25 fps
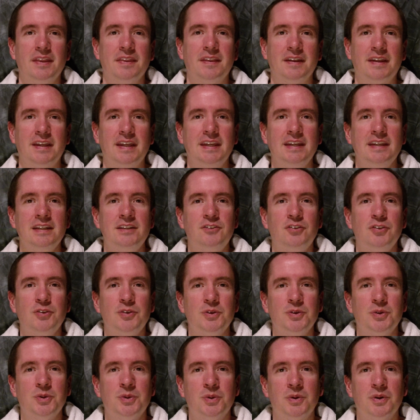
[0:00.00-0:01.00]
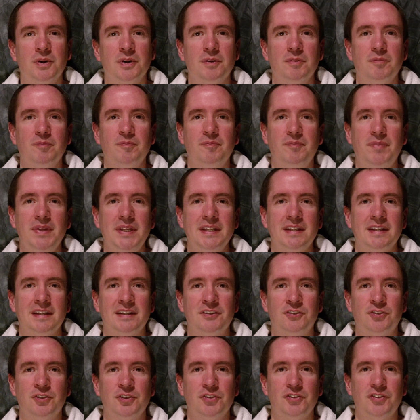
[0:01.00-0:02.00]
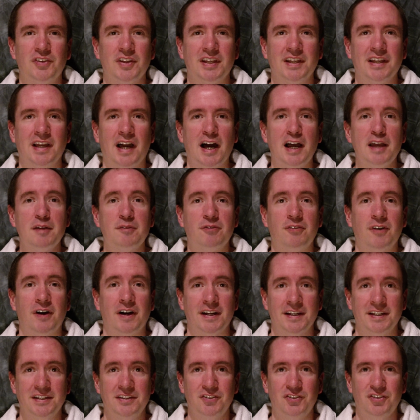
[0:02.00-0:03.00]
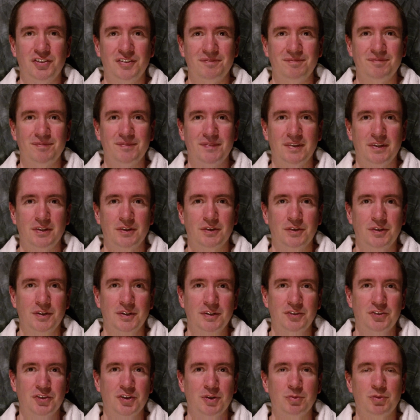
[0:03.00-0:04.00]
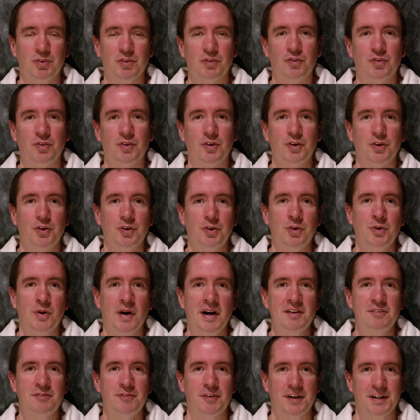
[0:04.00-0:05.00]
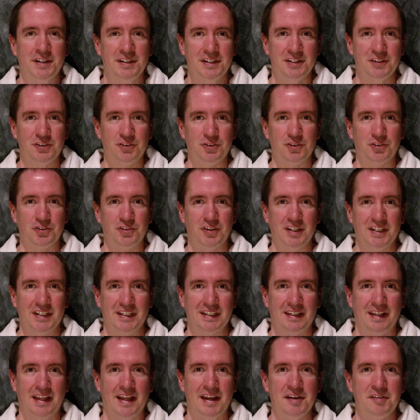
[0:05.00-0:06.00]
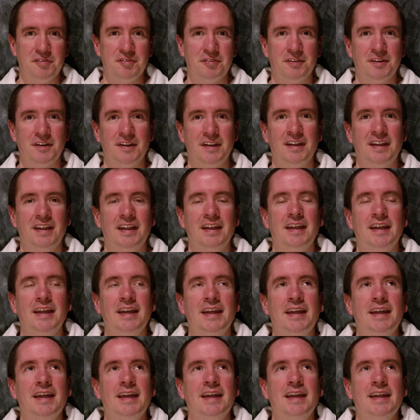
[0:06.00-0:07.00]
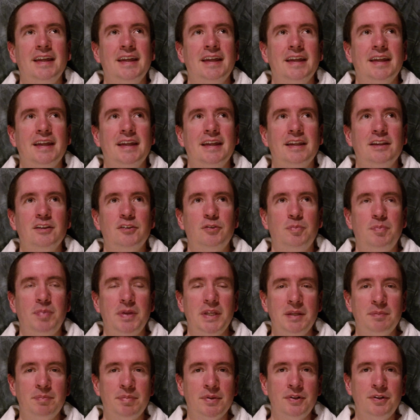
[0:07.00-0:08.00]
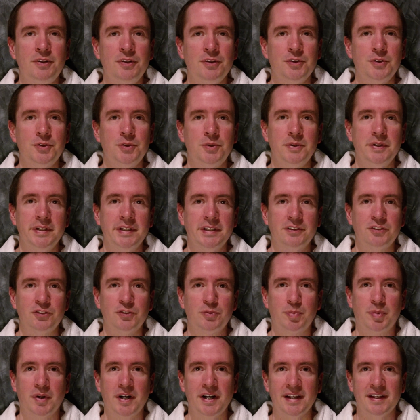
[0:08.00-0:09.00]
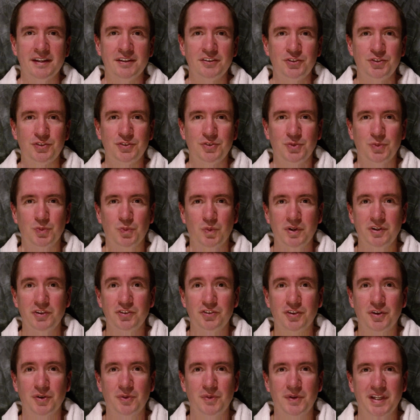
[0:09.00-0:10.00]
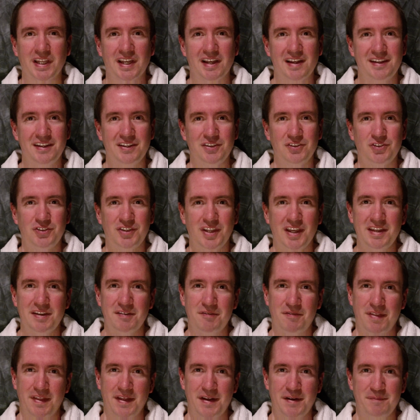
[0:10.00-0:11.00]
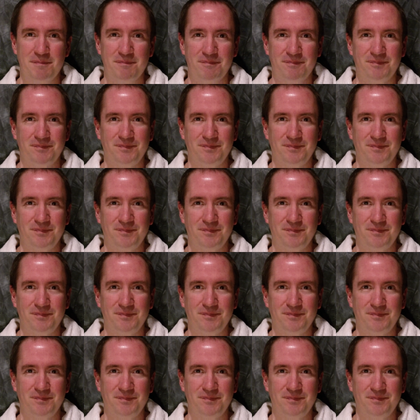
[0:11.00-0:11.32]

the key to being interesting, I find, in terms of who I find interesting in life, is people who express what is going on inside of them.